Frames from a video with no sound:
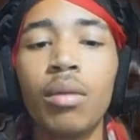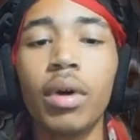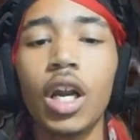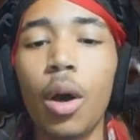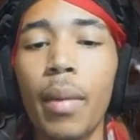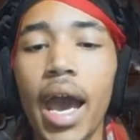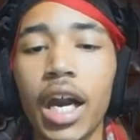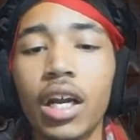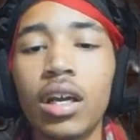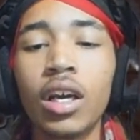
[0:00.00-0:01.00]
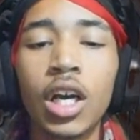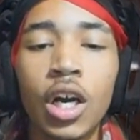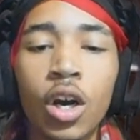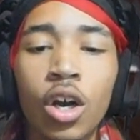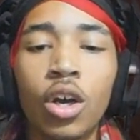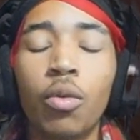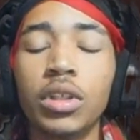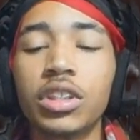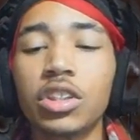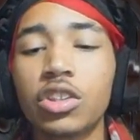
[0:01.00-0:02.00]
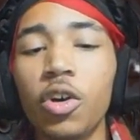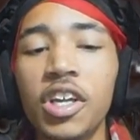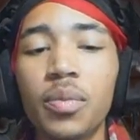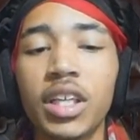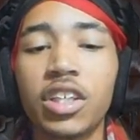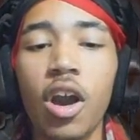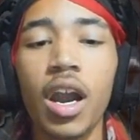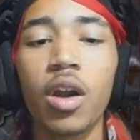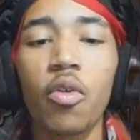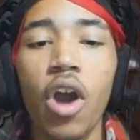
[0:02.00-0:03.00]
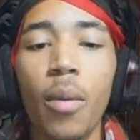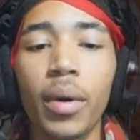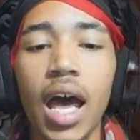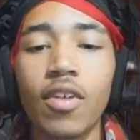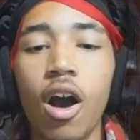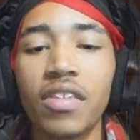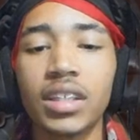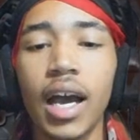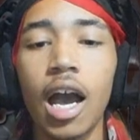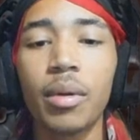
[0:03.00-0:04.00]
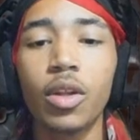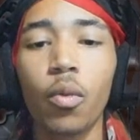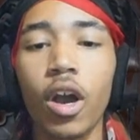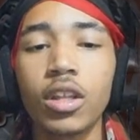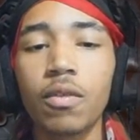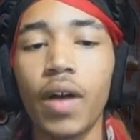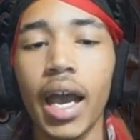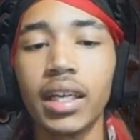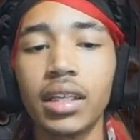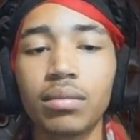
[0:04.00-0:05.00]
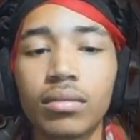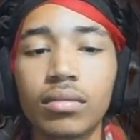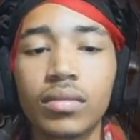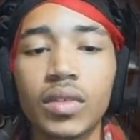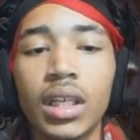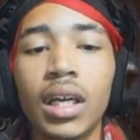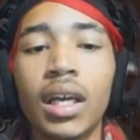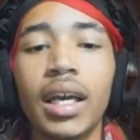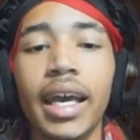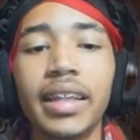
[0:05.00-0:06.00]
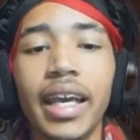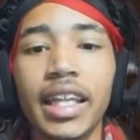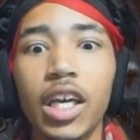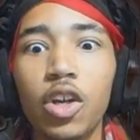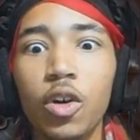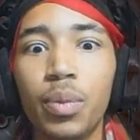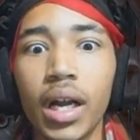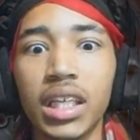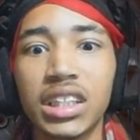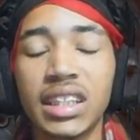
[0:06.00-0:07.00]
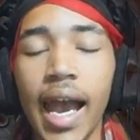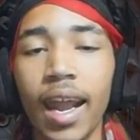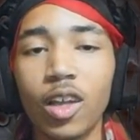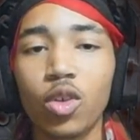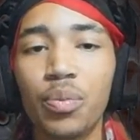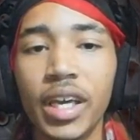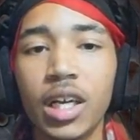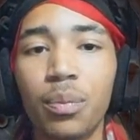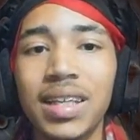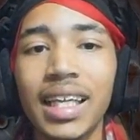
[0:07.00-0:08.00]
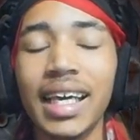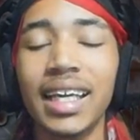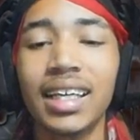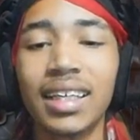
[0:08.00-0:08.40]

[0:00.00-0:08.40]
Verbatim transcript: But no matter. Once the school has been turned into rubble, I've all the time in the world to find it. And then the new Book of Shadows will be complete.